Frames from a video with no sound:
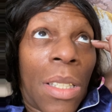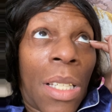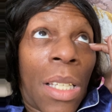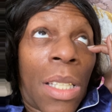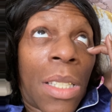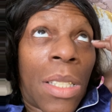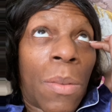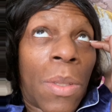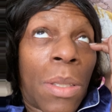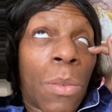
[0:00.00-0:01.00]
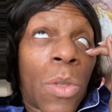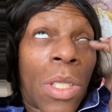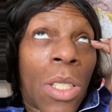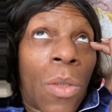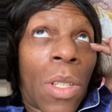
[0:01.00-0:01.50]
I guess it was more
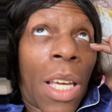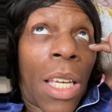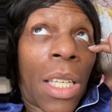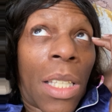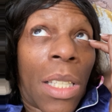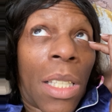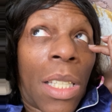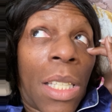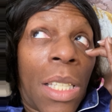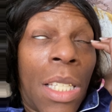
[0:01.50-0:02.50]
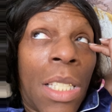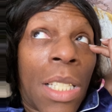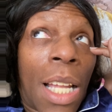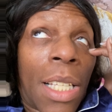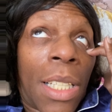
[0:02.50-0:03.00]
so like, he's
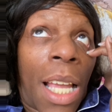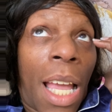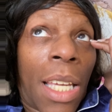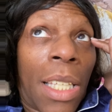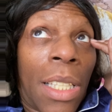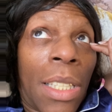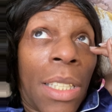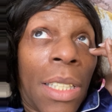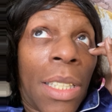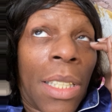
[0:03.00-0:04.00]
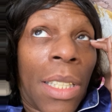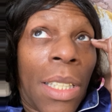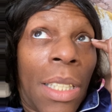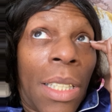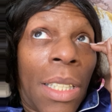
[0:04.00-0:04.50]
not dying.
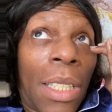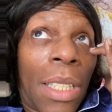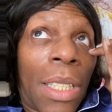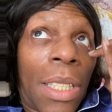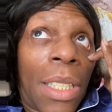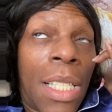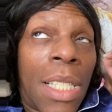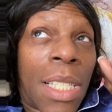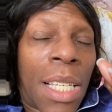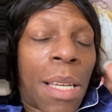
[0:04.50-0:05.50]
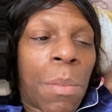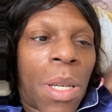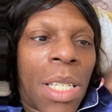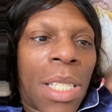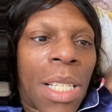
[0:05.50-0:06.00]
He's sick, but
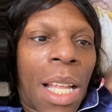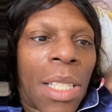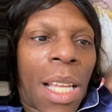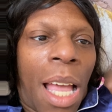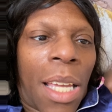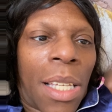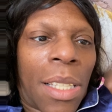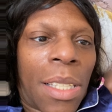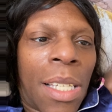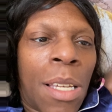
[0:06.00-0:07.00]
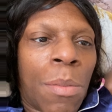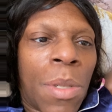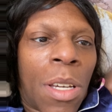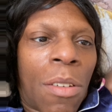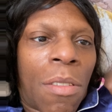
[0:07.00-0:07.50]
he's not dying. He'll
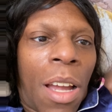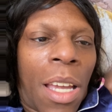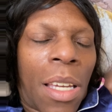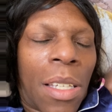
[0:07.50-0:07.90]
be all right.